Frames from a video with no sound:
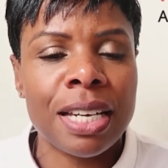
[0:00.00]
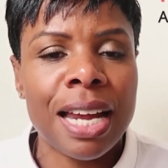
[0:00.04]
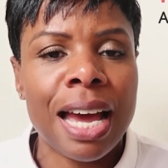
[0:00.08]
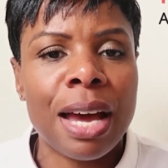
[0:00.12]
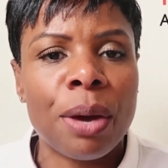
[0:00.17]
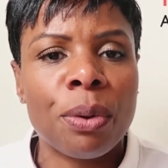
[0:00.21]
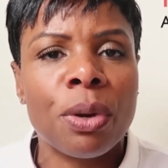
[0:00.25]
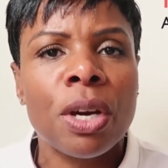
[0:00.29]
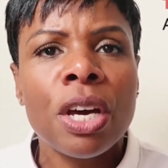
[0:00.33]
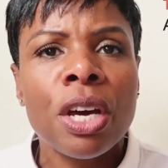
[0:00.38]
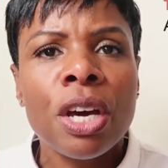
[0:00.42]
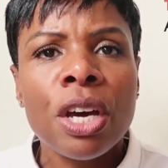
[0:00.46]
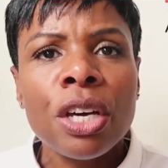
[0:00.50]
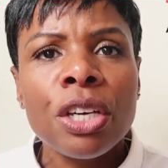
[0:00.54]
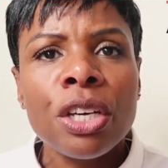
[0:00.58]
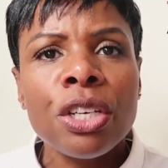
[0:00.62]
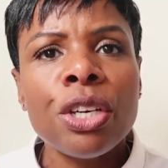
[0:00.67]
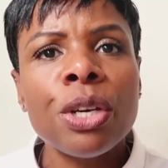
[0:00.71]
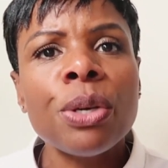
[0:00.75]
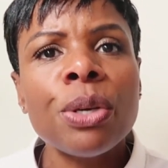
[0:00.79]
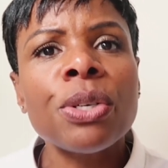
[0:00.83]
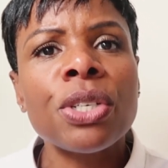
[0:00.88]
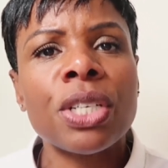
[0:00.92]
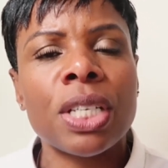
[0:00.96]
Now,
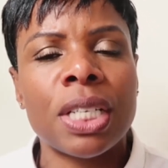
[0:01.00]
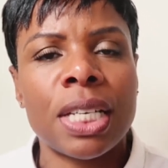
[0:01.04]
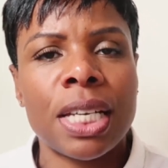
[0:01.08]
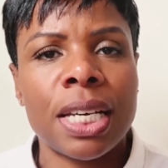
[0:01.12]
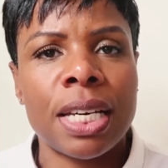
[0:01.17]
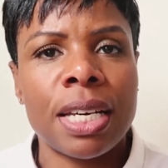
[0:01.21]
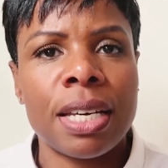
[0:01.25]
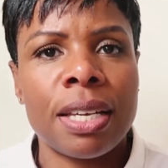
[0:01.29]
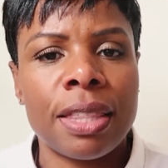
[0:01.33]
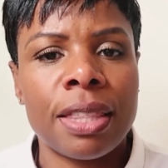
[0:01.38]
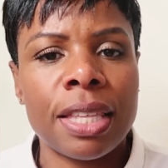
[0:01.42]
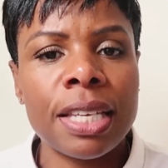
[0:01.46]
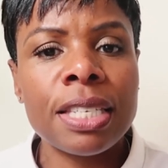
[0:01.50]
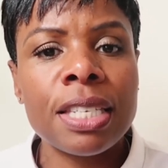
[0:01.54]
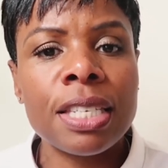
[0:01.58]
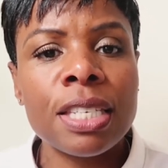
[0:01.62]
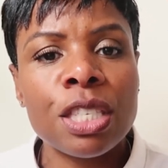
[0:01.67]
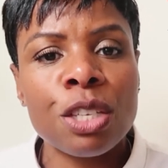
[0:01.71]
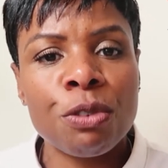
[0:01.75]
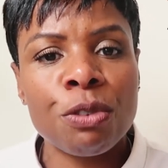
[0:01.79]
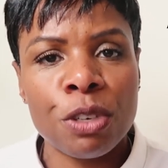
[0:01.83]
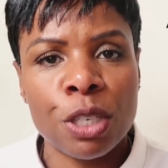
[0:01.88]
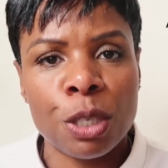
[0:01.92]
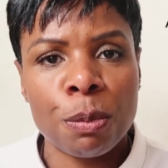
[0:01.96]
usually this
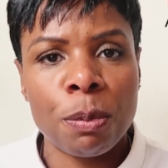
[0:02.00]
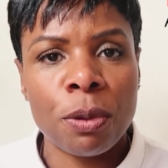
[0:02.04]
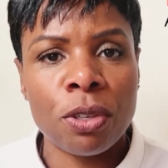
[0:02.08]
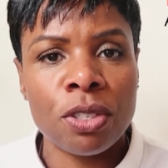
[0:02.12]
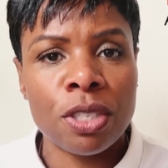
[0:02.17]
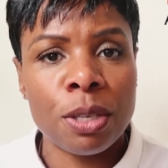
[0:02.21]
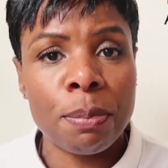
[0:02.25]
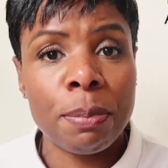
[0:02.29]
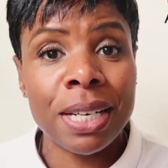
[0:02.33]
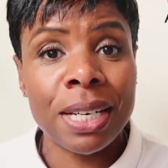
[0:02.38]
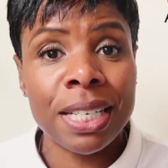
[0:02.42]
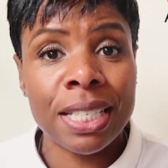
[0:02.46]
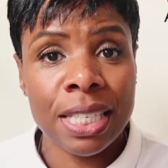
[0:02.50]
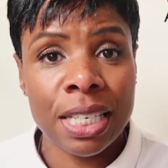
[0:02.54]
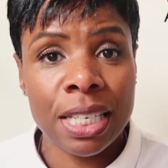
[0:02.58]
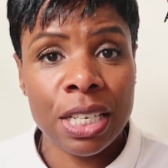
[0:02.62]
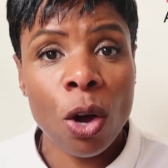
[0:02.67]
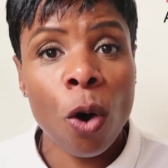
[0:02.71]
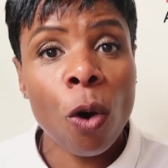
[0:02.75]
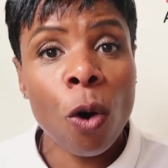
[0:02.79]
is the responsibility